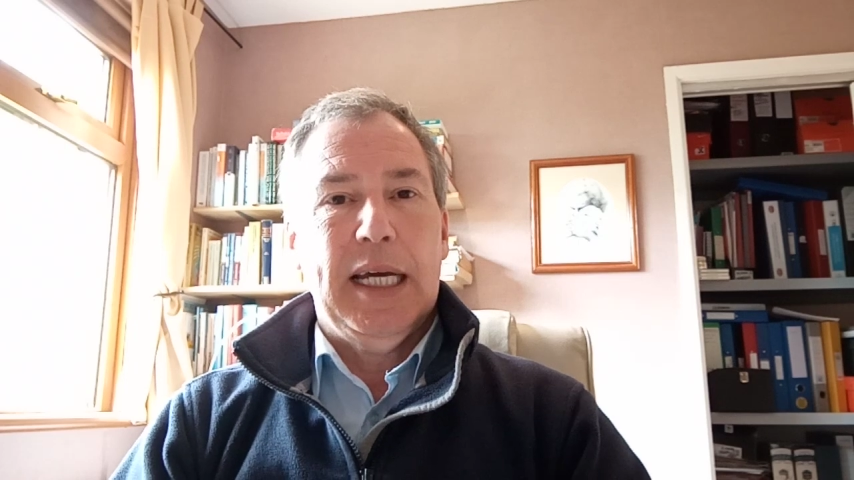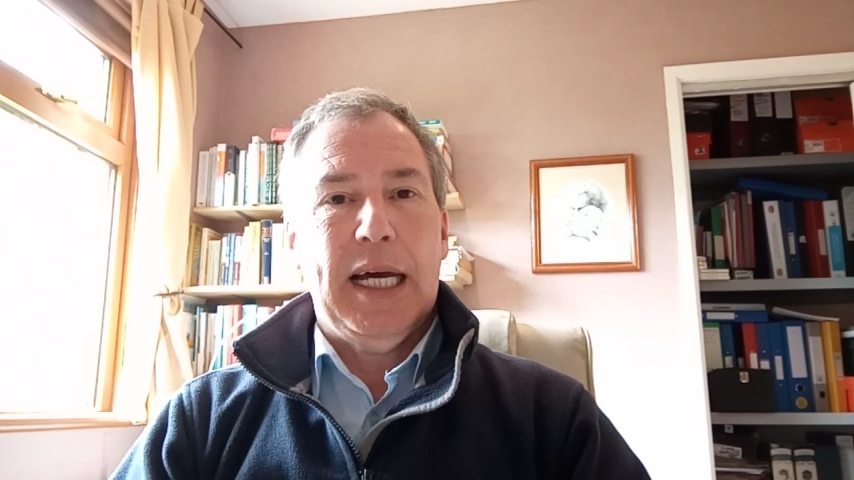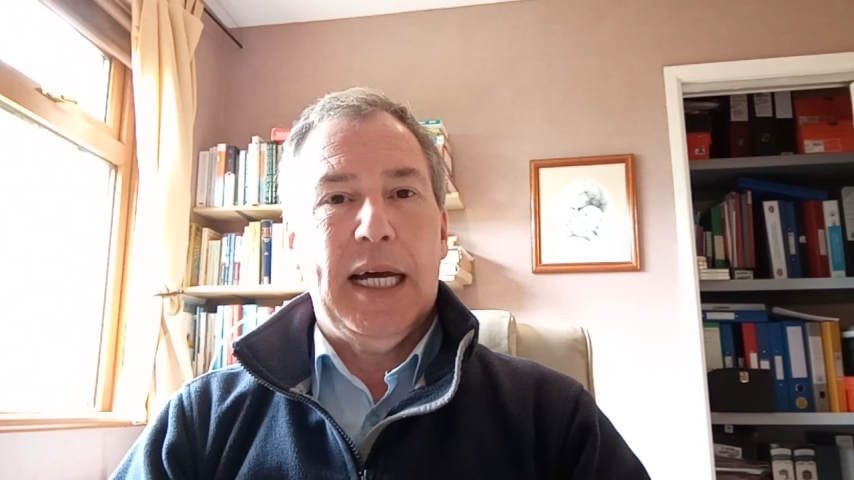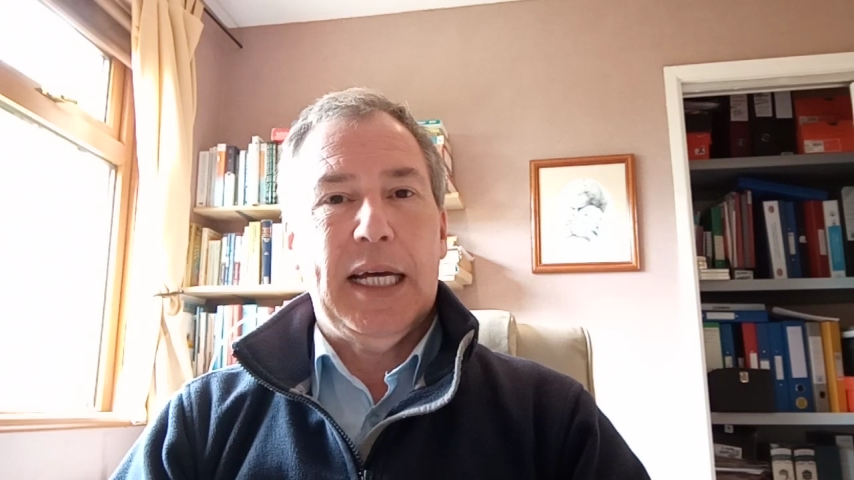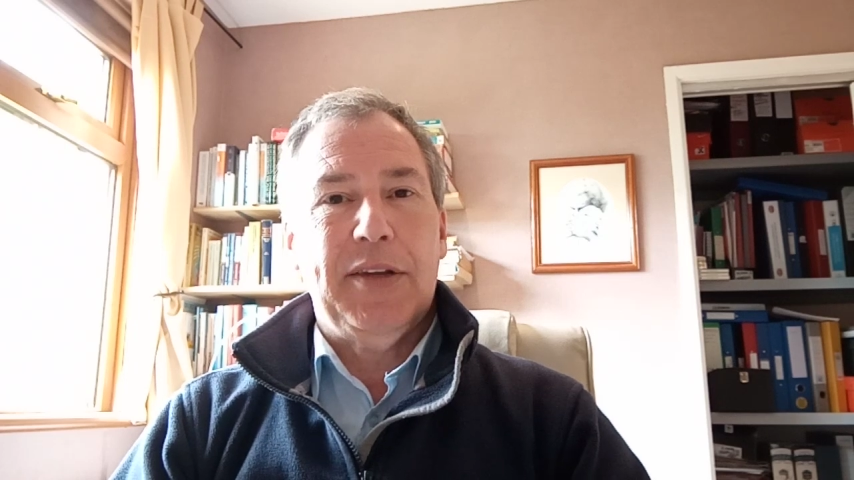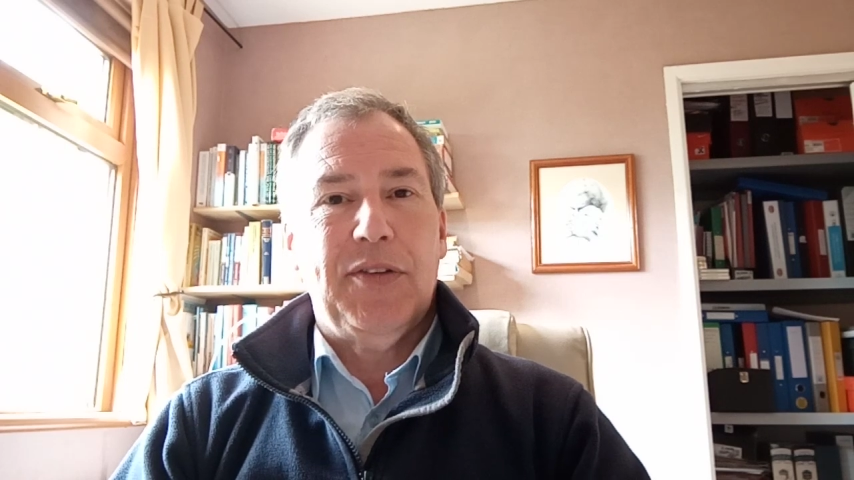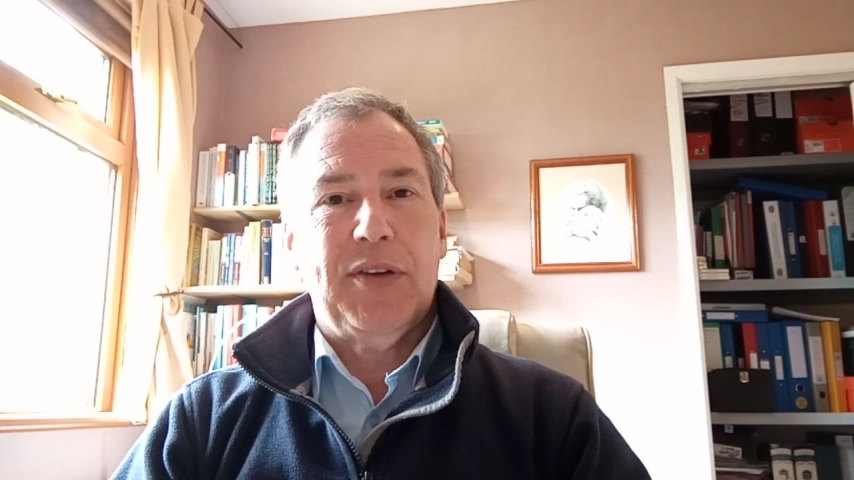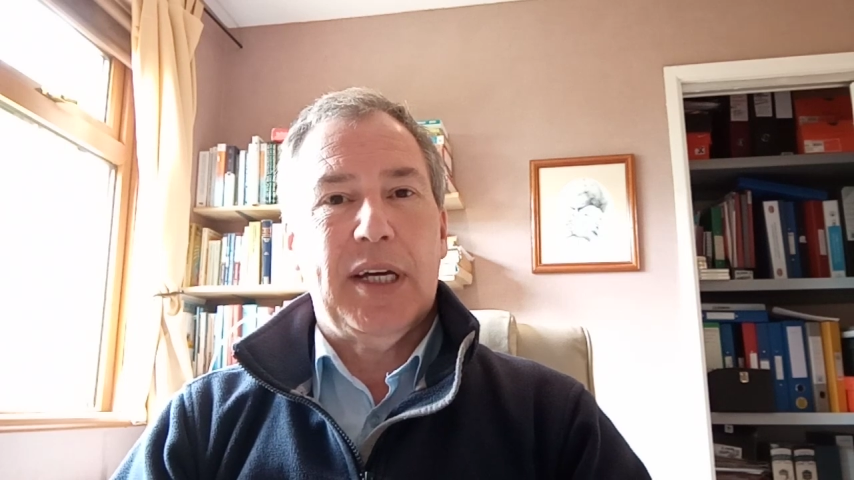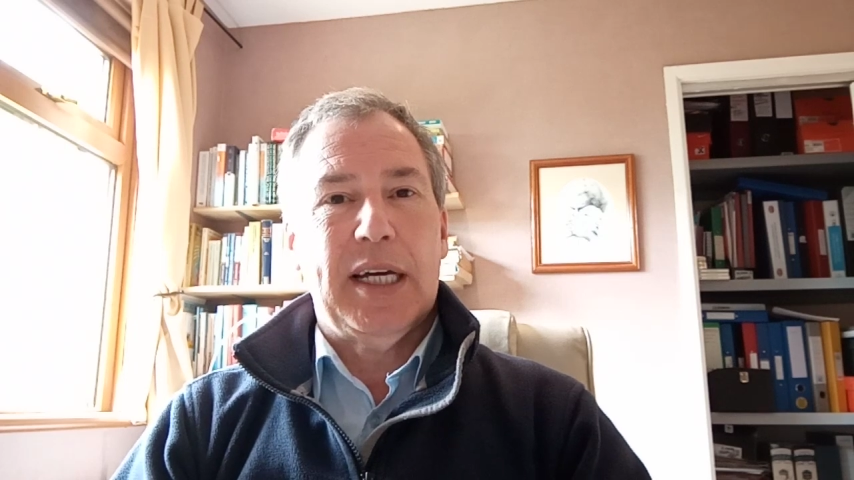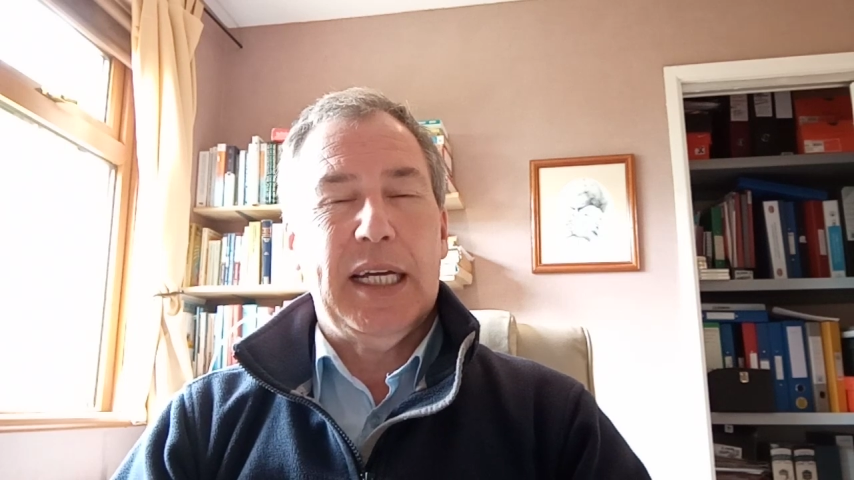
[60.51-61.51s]
and
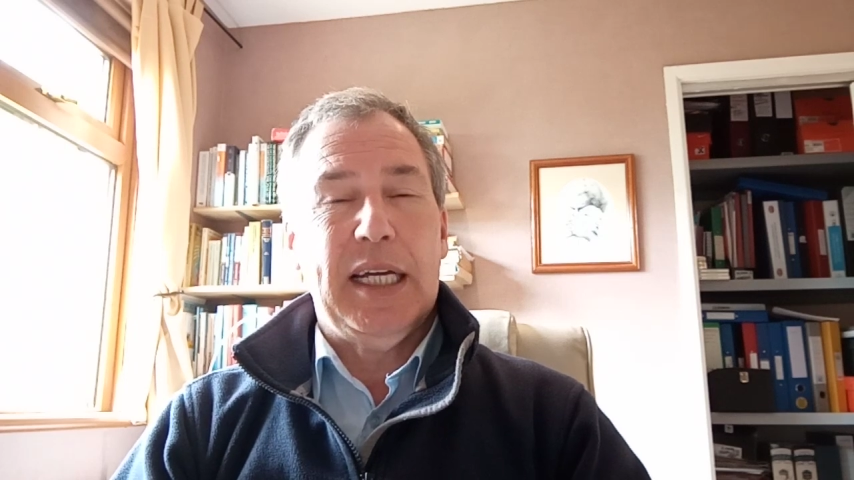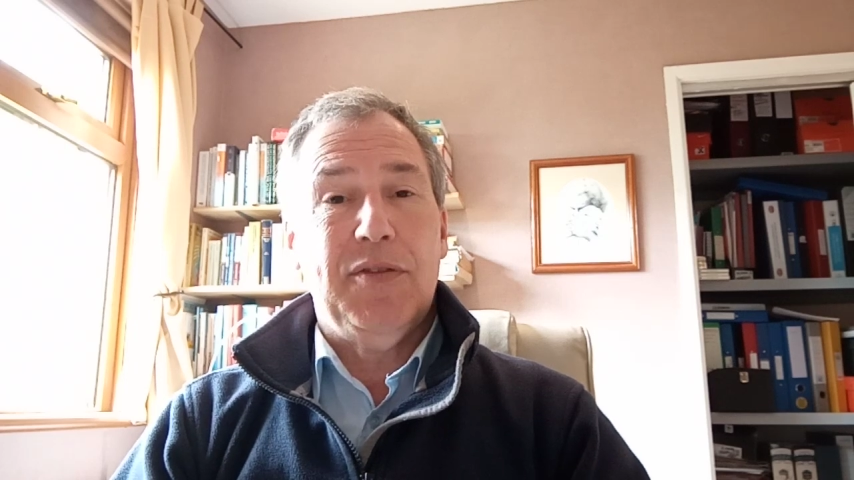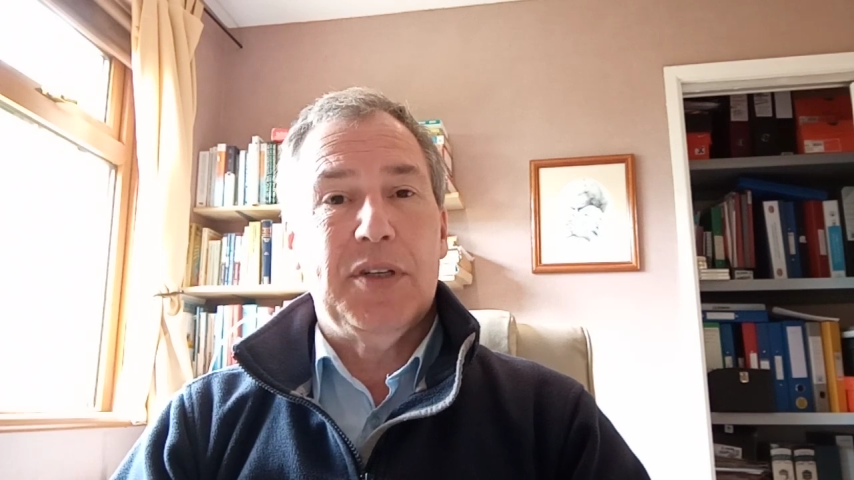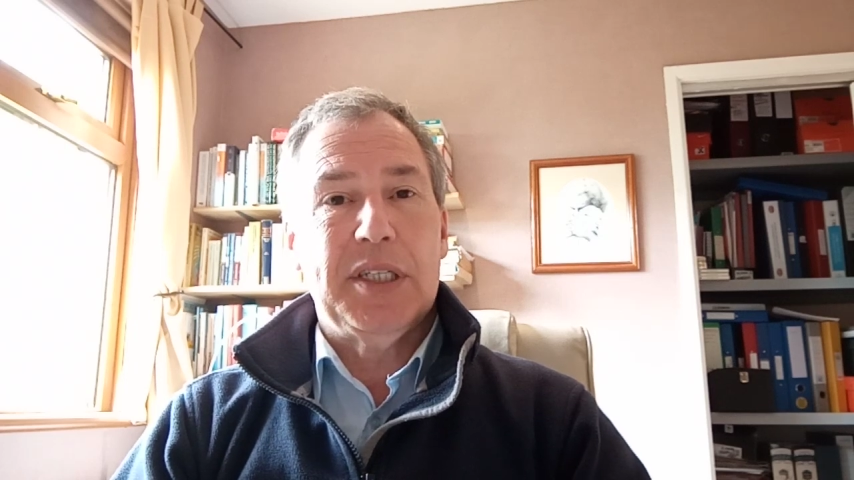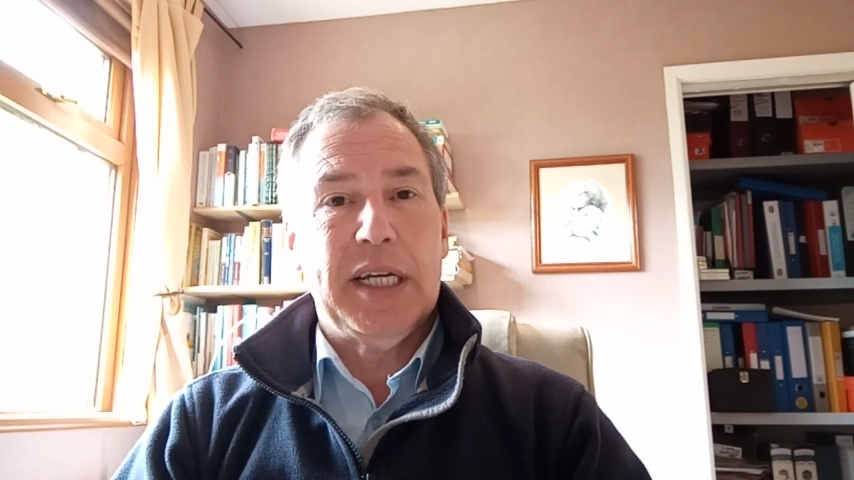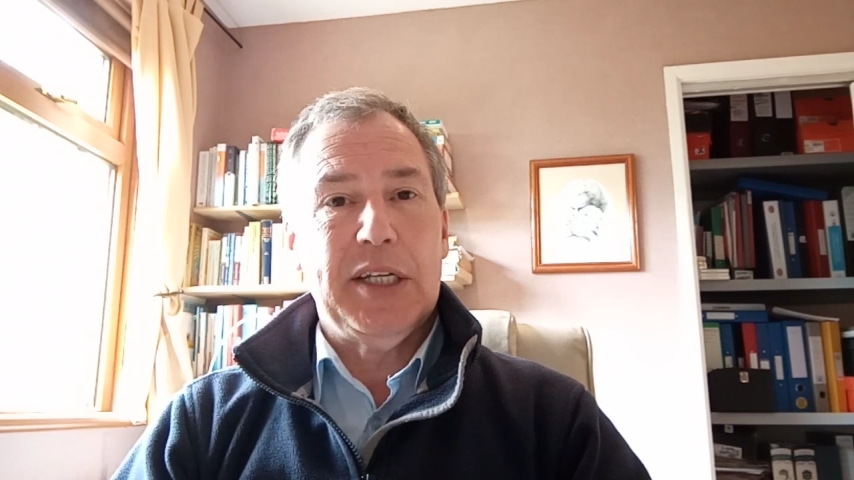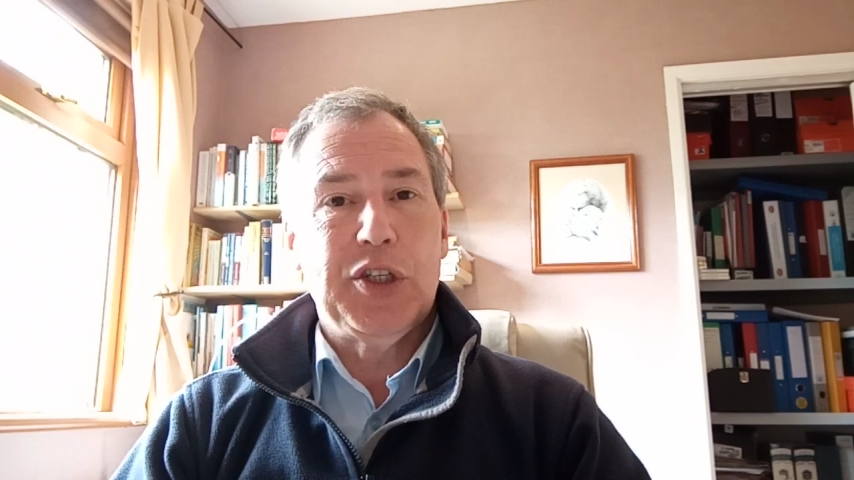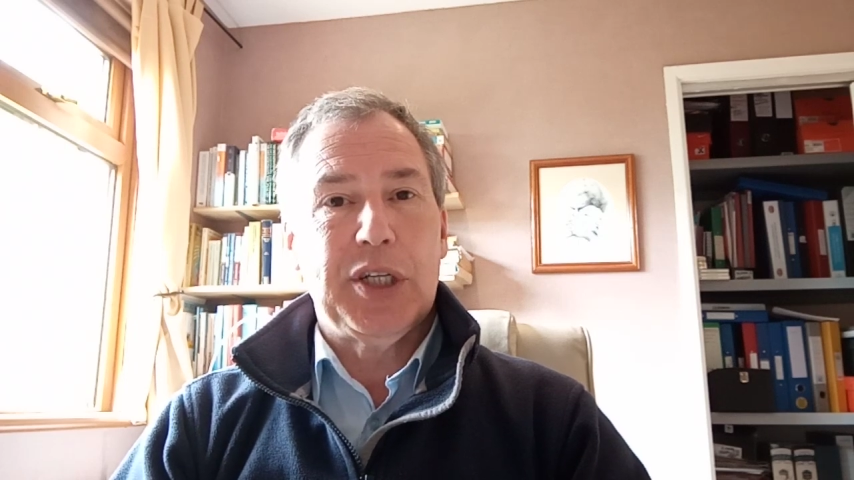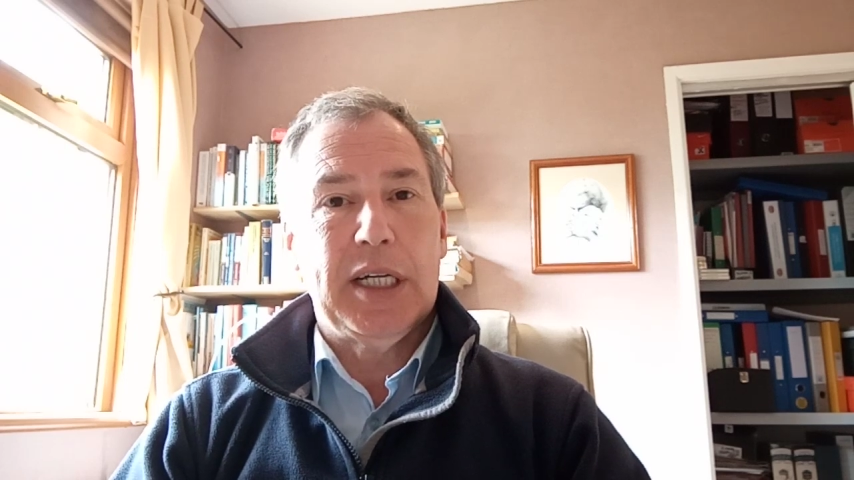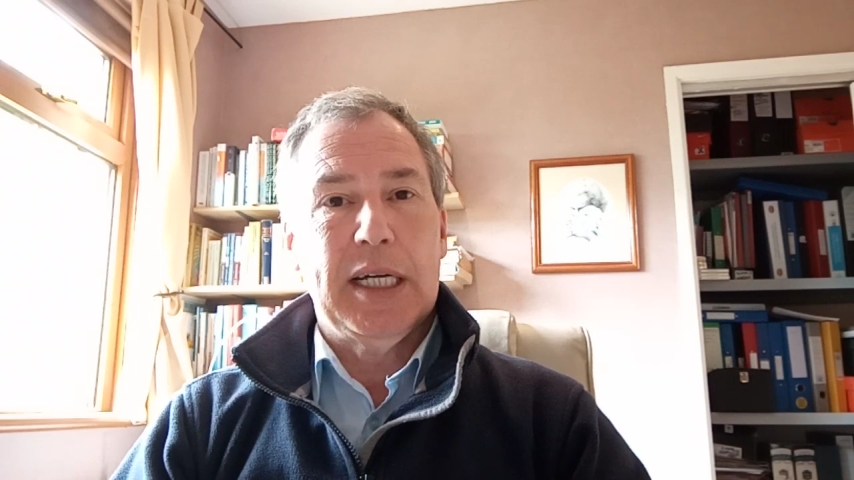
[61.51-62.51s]
even
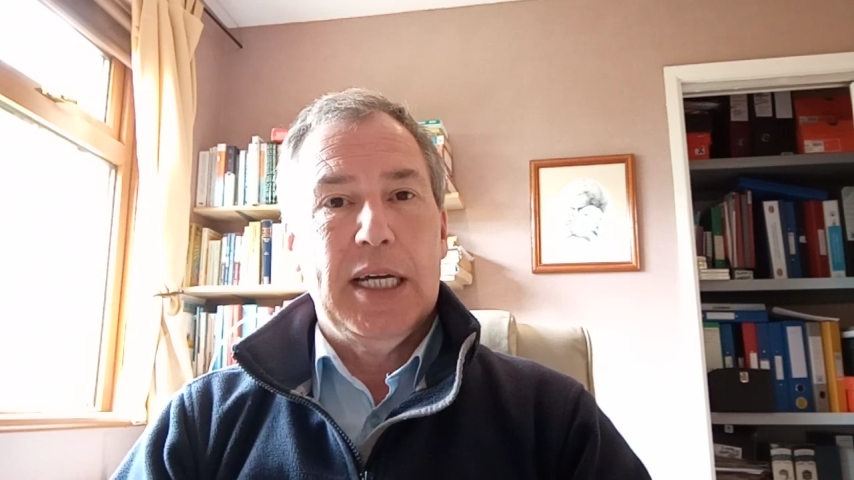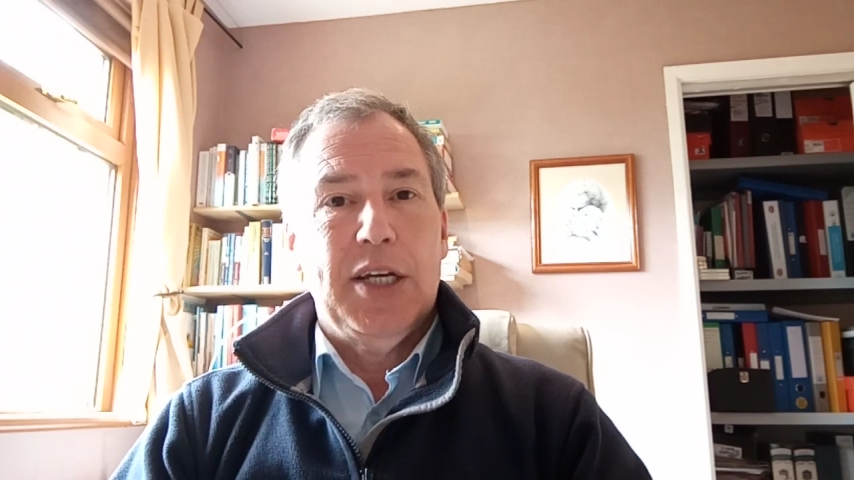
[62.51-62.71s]
danger